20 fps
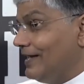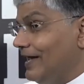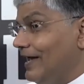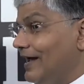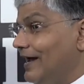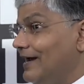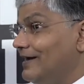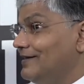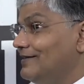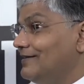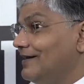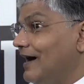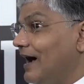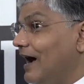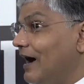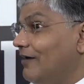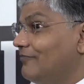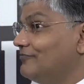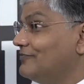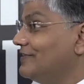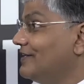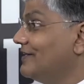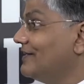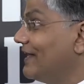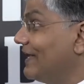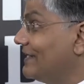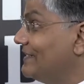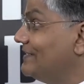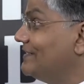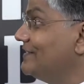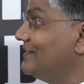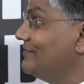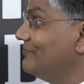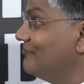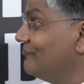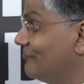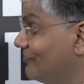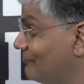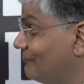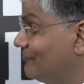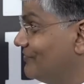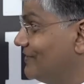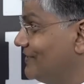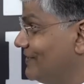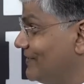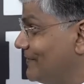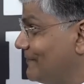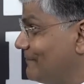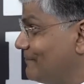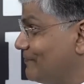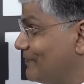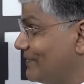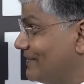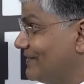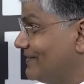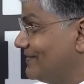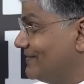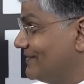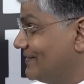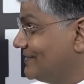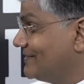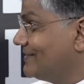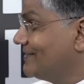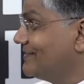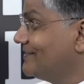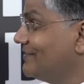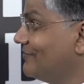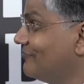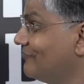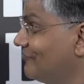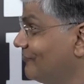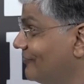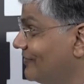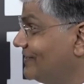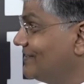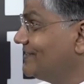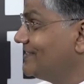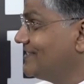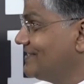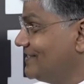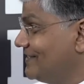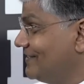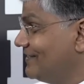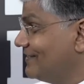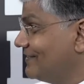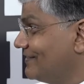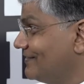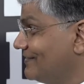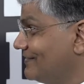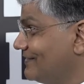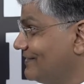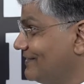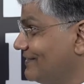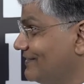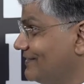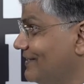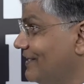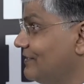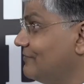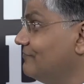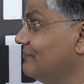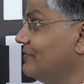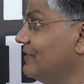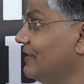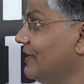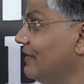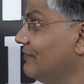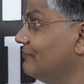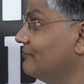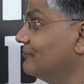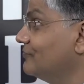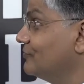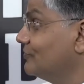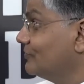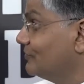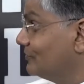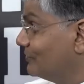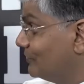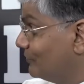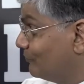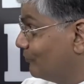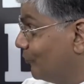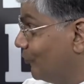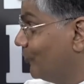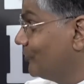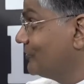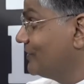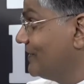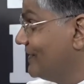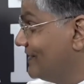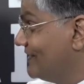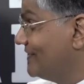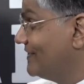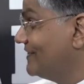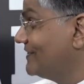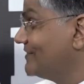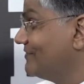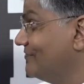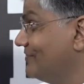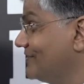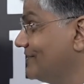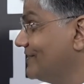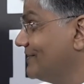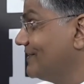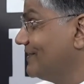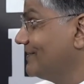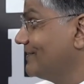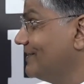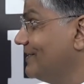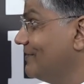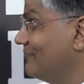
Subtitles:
And after 1950, this is the first year that we have the both leaders visiting.